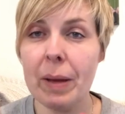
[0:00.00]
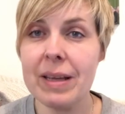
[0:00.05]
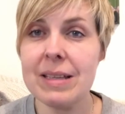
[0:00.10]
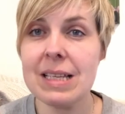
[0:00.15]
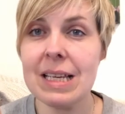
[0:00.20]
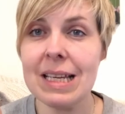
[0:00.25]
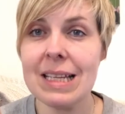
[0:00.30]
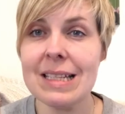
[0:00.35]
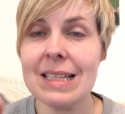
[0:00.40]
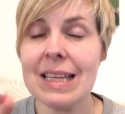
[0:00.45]

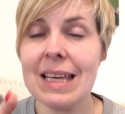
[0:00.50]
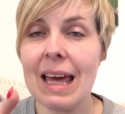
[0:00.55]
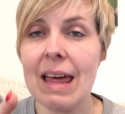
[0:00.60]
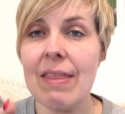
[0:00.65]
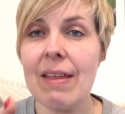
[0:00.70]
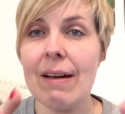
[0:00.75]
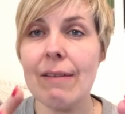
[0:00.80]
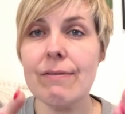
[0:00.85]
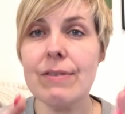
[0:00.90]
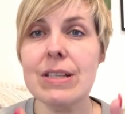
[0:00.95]
basically to get
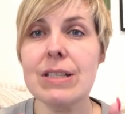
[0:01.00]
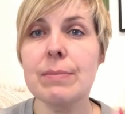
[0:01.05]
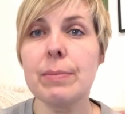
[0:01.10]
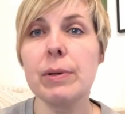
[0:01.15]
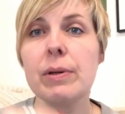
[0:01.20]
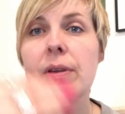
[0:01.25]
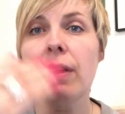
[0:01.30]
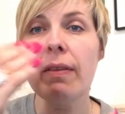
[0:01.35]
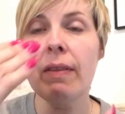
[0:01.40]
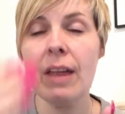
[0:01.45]
that
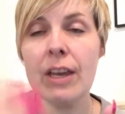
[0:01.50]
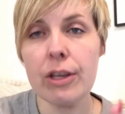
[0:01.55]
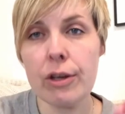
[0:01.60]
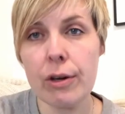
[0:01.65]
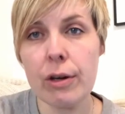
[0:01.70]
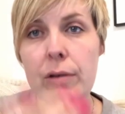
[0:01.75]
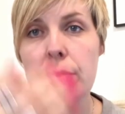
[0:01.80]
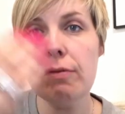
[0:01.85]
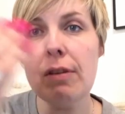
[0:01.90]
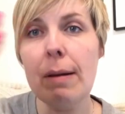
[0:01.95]
visible, and then you
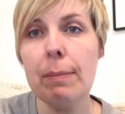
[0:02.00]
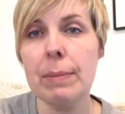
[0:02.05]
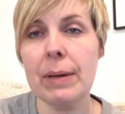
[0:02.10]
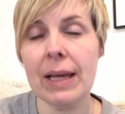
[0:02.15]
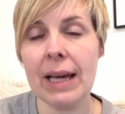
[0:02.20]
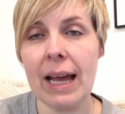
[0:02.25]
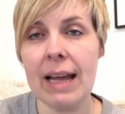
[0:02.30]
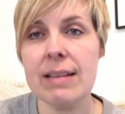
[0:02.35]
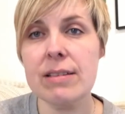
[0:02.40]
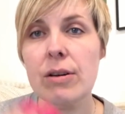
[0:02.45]
can
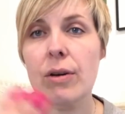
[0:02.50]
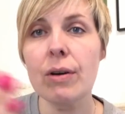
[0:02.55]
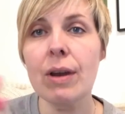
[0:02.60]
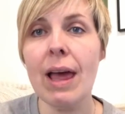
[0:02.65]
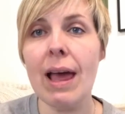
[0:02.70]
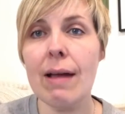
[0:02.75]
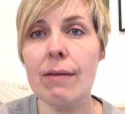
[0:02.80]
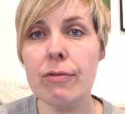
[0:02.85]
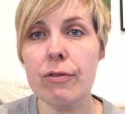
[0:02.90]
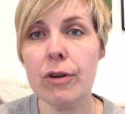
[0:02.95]
replicate it on
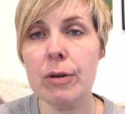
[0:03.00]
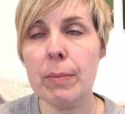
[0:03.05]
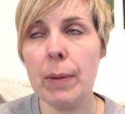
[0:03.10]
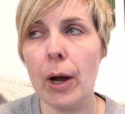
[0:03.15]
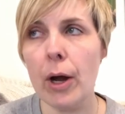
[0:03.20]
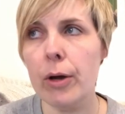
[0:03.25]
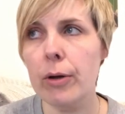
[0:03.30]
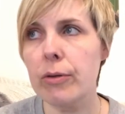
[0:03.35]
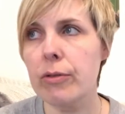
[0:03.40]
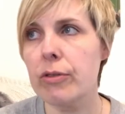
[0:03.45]
every
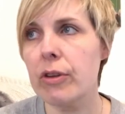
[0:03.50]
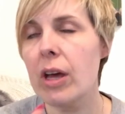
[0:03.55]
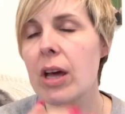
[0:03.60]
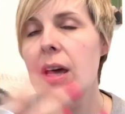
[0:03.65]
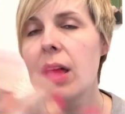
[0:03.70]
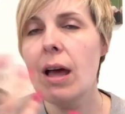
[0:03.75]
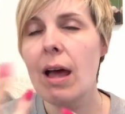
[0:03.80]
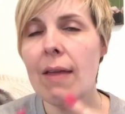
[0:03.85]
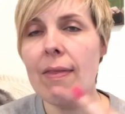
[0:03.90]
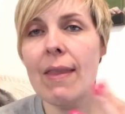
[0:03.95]
post.
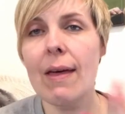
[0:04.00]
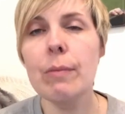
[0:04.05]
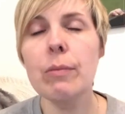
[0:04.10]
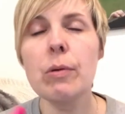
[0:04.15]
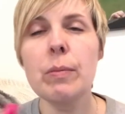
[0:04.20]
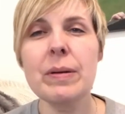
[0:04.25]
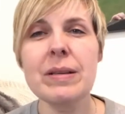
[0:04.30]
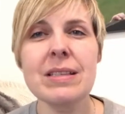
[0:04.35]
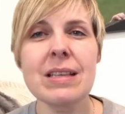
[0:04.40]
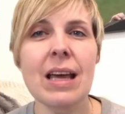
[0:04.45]
And then
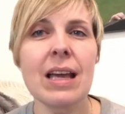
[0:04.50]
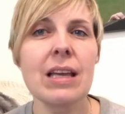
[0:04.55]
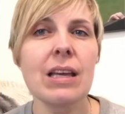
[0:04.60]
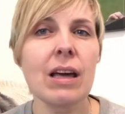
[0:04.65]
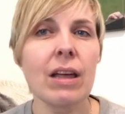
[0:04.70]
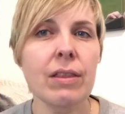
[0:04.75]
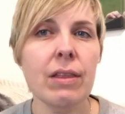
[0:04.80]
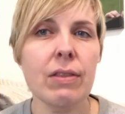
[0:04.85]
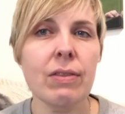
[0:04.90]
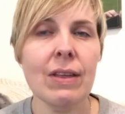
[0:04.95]
we'll be saying
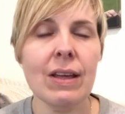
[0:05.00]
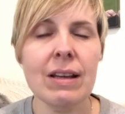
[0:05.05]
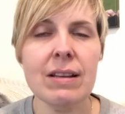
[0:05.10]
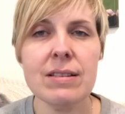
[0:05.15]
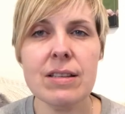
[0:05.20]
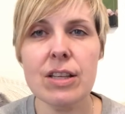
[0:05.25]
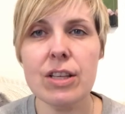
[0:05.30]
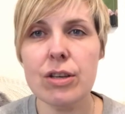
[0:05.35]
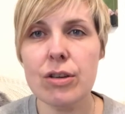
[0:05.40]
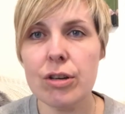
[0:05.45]
other things
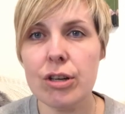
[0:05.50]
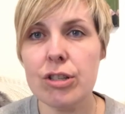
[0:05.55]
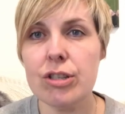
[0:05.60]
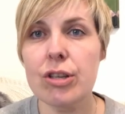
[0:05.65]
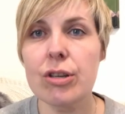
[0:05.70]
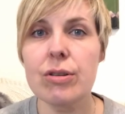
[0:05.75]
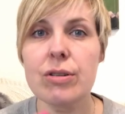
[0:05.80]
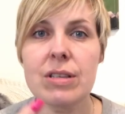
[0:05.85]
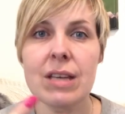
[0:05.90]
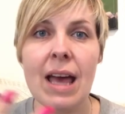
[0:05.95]
that you can
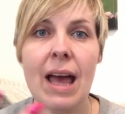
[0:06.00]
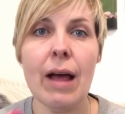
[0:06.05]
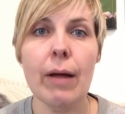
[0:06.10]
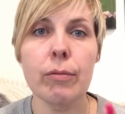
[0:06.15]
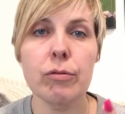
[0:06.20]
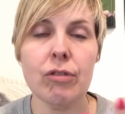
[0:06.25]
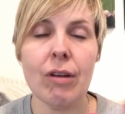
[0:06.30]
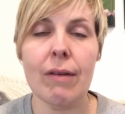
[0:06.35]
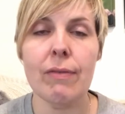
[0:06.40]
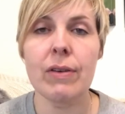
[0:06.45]
do to
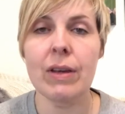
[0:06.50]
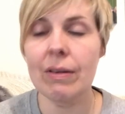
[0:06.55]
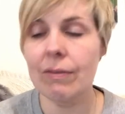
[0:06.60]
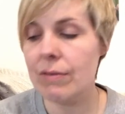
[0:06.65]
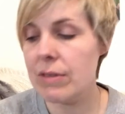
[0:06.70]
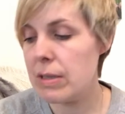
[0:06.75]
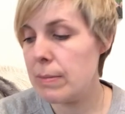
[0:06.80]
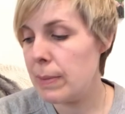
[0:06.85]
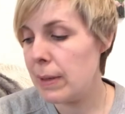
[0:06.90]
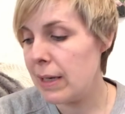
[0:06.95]
help traffic and
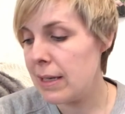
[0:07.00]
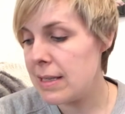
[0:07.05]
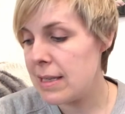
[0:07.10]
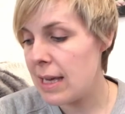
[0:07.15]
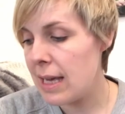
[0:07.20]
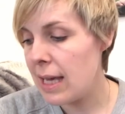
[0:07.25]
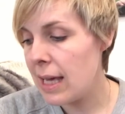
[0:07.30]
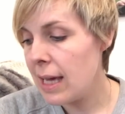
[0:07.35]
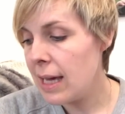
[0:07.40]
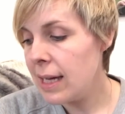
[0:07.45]

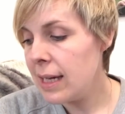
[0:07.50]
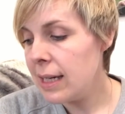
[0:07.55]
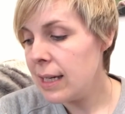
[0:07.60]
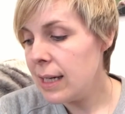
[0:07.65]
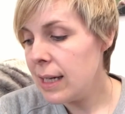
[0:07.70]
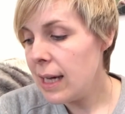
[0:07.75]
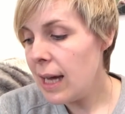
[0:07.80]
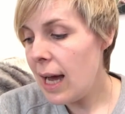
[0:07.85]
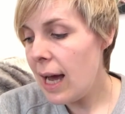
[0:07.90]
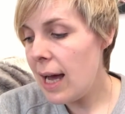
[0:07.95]
visibility.
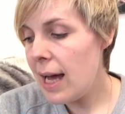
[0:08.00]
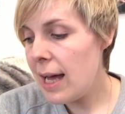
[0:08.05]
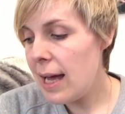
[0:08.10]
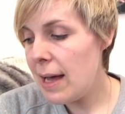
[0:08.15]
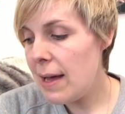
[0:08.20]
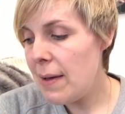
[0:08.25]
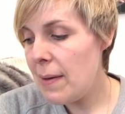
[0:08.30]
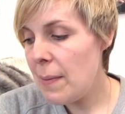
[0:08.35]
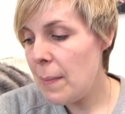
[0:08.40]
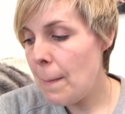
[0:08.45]

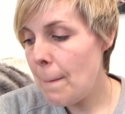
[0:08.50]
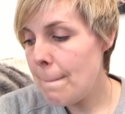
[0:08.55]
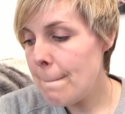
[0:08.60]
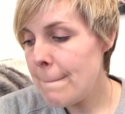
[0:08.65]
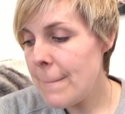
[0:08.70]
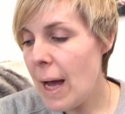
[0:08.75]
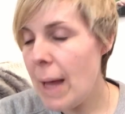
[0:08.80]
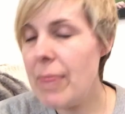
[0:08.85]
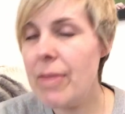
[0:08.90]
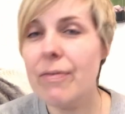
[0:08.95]

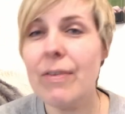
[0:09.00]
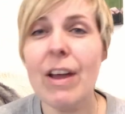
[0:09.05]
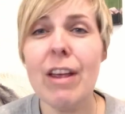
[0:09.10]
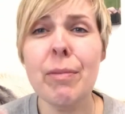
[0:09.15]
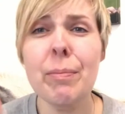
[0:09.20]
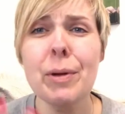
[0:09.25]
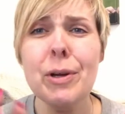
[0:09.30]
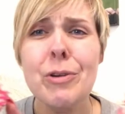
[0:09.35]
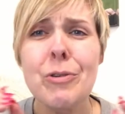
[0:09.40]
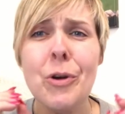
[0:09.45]
The
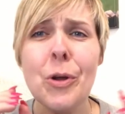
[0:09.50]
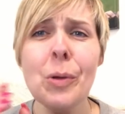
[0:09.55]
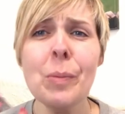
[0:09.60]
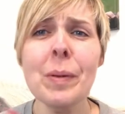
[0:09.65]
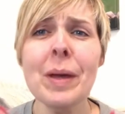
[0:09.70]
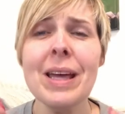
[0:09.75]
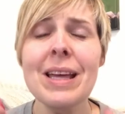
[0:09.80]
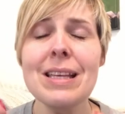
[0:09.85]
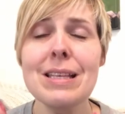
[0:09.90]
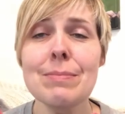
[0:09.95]
Facebook group
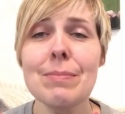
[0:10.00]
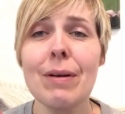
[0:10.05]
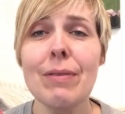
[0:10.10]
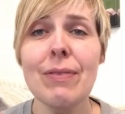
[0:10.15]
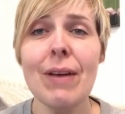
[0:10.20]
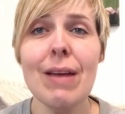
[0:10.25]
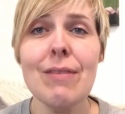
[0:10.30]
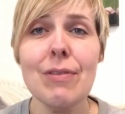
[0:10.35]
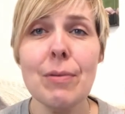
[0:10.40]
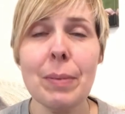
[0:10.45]
is my
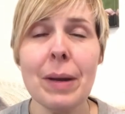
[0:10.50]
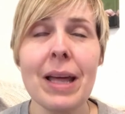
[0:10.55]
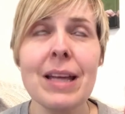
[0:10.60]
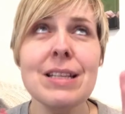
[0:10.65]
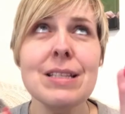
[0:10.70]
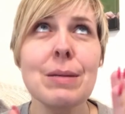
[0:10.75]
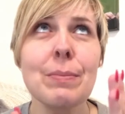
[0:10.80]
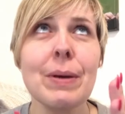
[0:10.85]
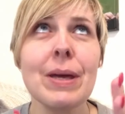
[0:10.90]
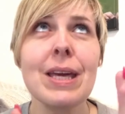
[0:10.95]
favourite
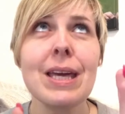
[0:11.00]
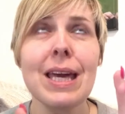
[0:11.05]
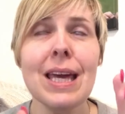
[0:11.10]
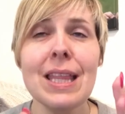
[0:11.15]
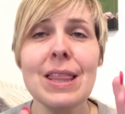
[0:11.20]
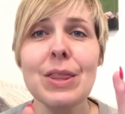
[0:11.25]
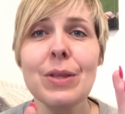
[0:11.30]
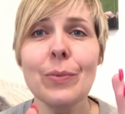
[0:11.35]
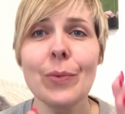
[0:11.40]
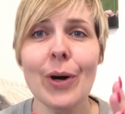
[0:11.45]
place to be
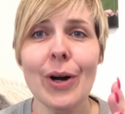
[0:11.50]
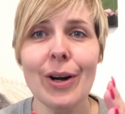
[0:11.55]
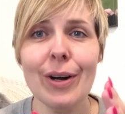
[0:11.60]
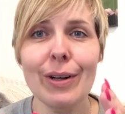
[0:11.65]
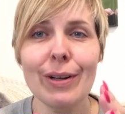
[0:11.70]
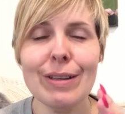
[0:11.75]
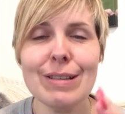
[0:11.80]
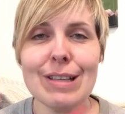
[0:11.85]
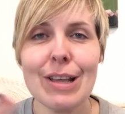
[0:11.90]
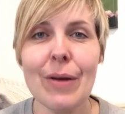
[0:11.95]
in the
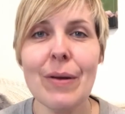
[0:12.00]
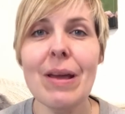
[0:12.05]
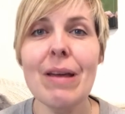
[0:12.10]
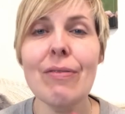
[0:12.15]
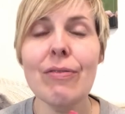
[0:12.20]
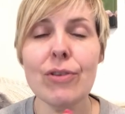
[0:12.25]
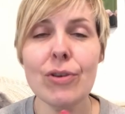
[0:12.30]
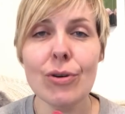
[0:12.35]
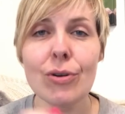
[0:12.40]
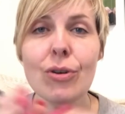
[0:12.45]
world. So
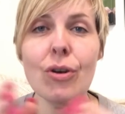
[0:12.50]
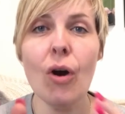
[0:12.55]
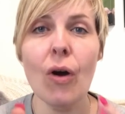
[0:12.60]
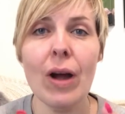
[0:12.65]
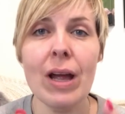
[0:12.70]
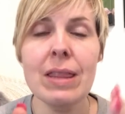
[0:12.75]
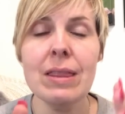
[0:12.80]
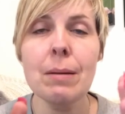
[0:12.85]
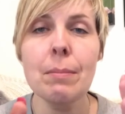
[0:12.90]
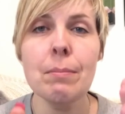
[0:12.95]
if you're
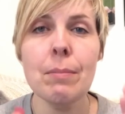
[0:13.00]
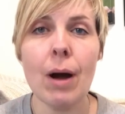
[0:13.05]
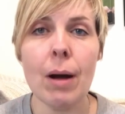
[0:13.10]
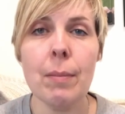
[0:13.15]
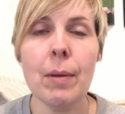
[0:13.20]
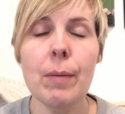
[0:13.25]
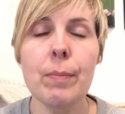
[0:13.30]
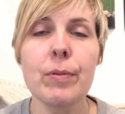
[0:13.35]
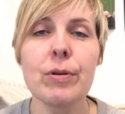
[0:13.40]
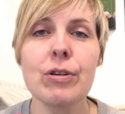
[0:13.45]
not in the
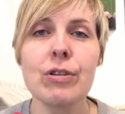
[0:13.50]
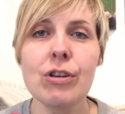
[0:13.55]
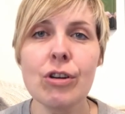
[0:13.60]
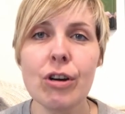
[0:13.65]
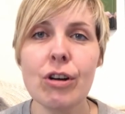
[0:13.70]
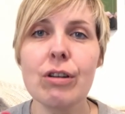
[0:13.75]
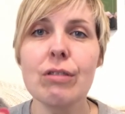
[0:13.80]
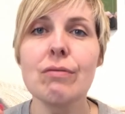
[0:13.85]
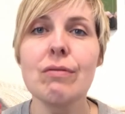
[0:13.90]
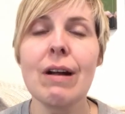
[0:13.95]

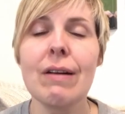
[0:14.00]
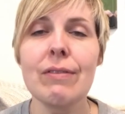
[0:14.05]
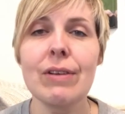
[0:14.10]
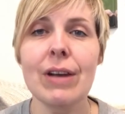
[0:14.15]
Mamapreneur